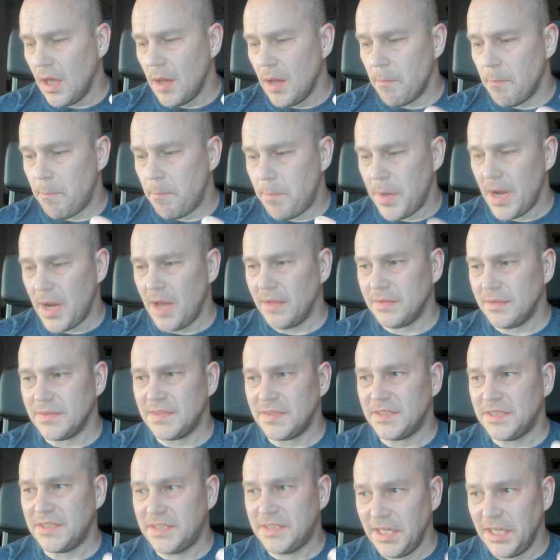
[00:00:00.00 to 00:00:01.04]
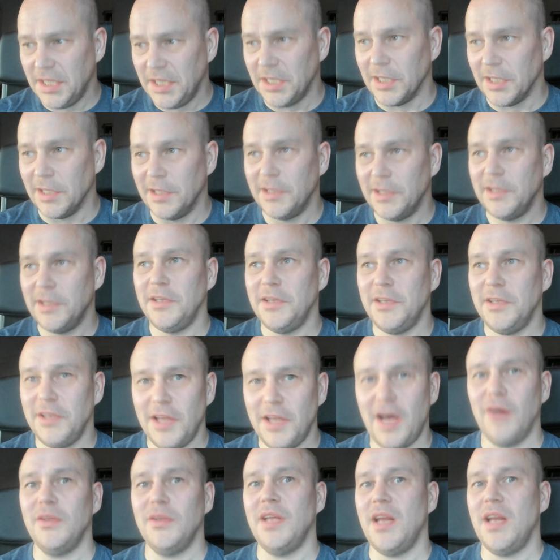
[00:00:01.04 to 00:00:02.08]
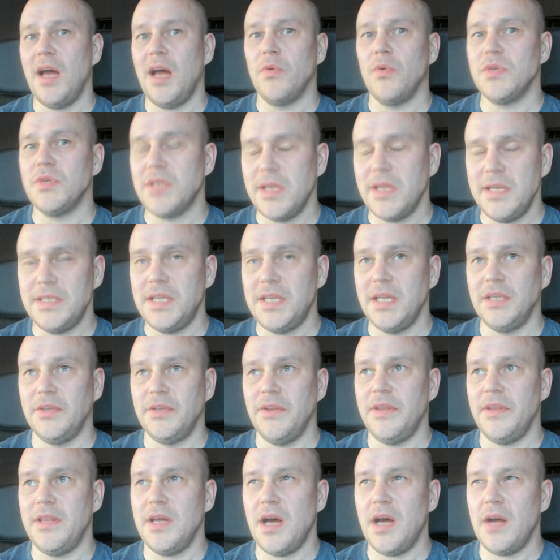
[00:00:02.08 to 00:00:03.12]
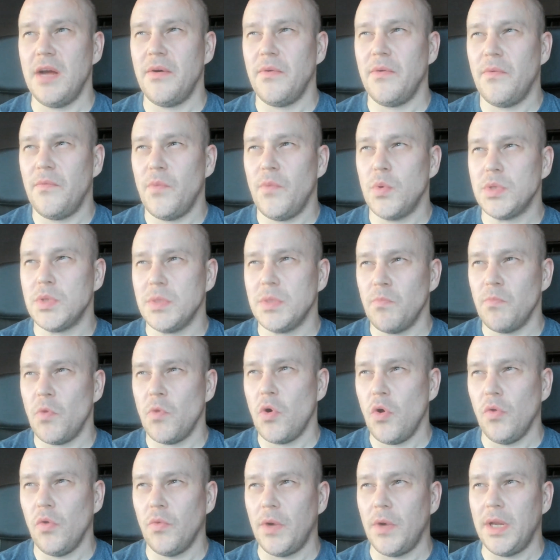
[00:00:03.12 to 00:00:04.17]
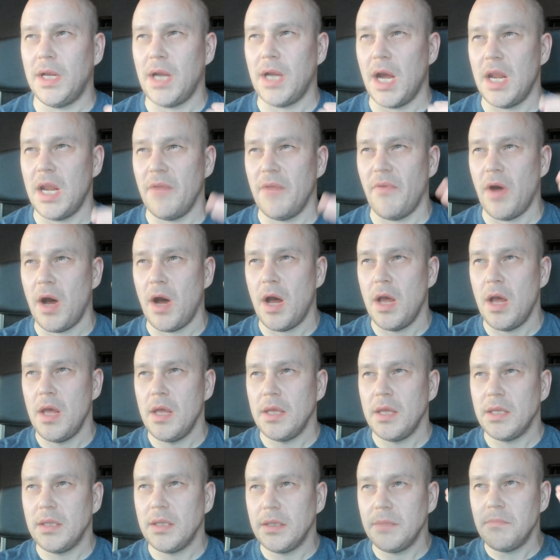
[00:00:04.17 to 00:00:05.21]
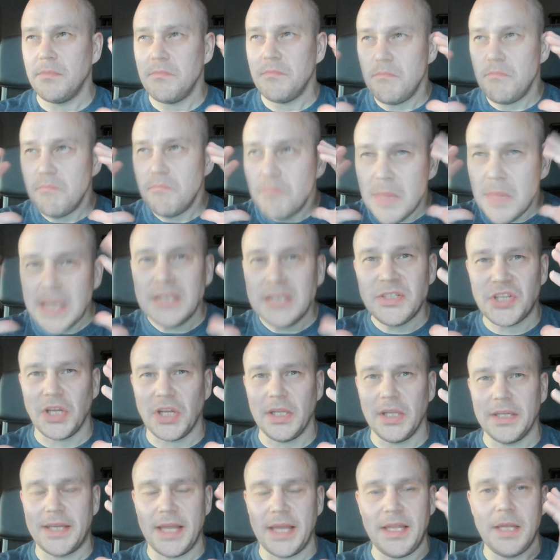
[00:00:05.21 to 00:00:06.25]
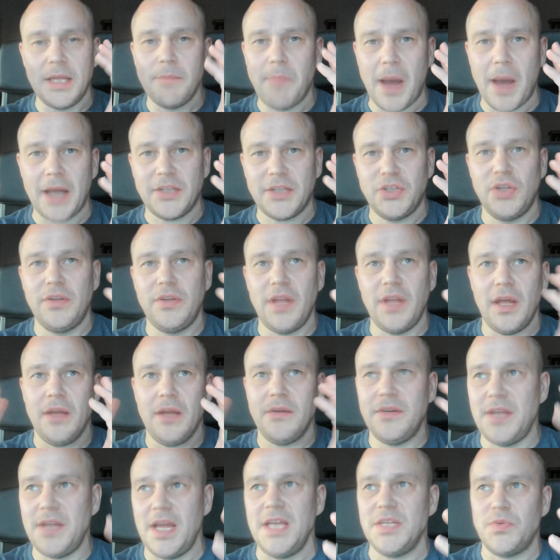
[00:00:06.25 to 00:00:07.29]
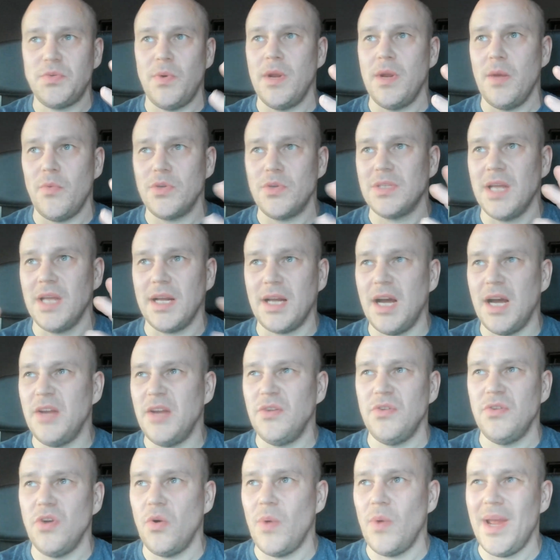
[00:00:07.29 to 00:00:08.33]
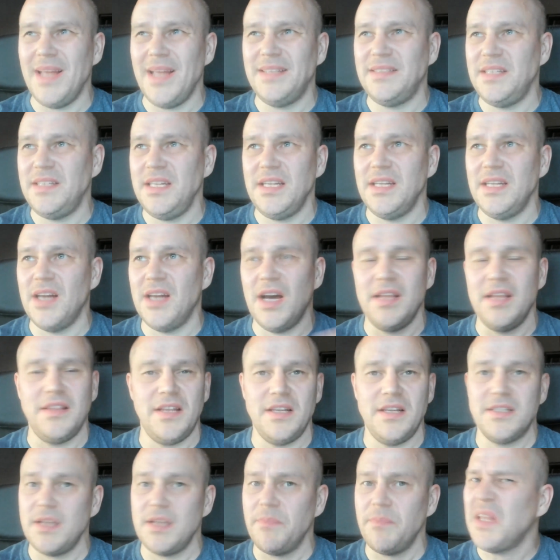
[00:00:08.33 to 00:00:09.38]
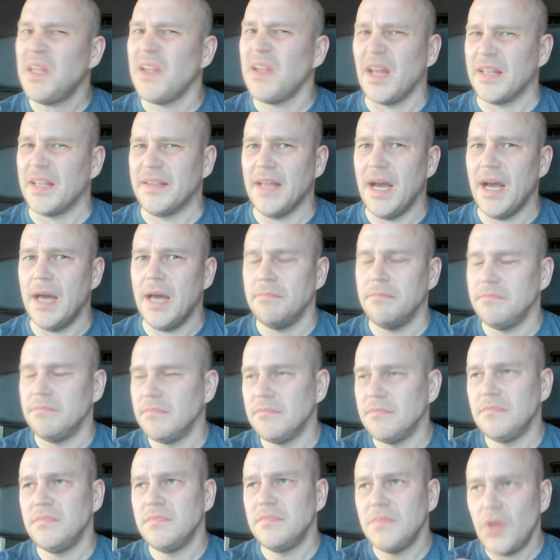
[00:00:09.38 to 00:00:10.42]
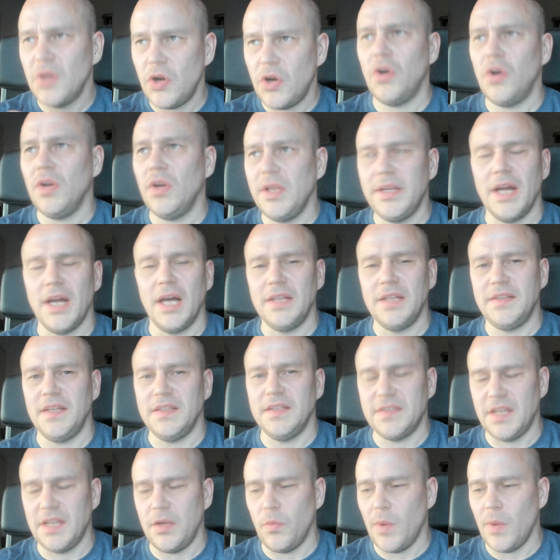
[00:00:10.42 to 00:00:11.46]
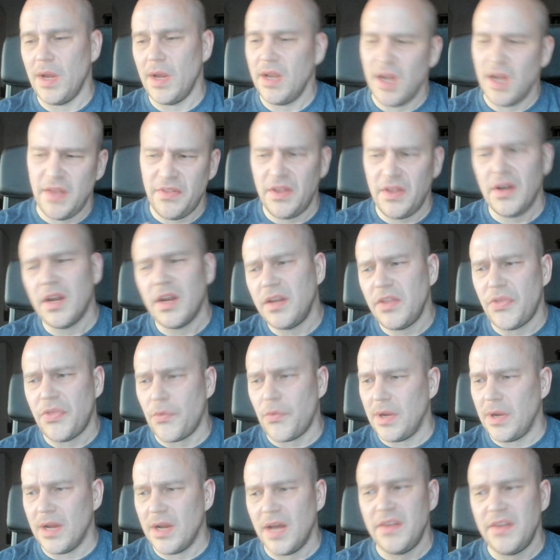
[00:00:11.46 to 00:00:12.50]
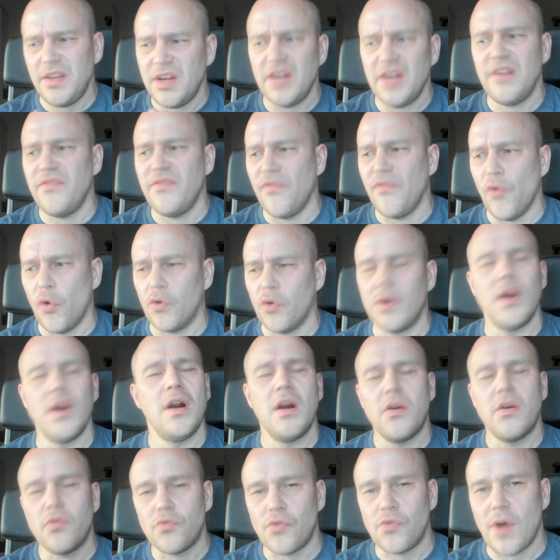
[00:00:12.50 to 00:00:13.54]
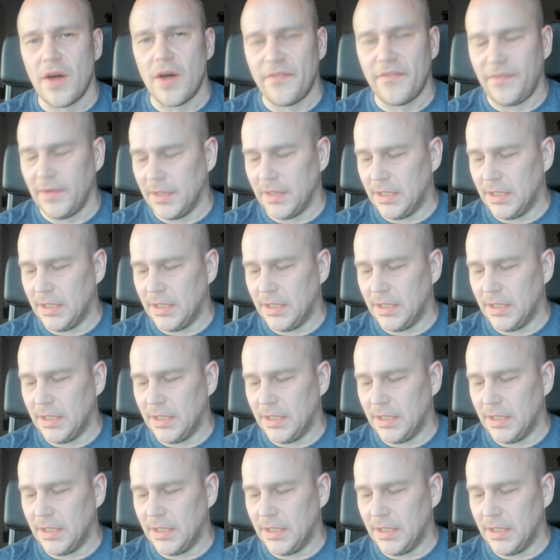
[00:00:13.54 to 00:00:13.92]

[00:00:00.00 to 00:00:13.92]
But still, now that I was listening to it, I was already kind of uh, mentally getting back to the days when I was like, I don't know, eighteen, nineteen, something like that. Early nineties anyway, nineteen ninety-three, nineteen ninety-four, roughly.